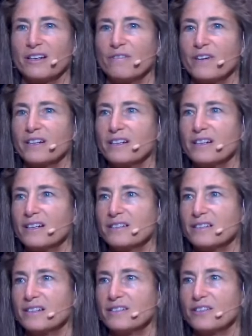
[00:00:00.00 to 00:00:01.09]
and
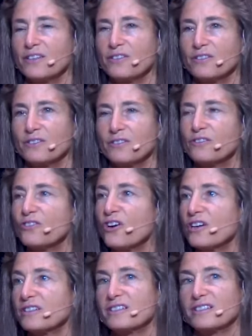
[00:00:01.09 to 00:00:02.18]
recognizing each other. The
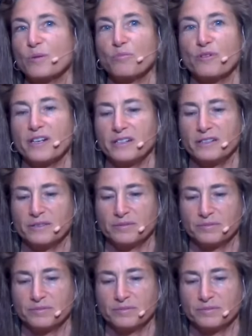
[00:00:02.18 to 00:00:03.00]
thoughts separate.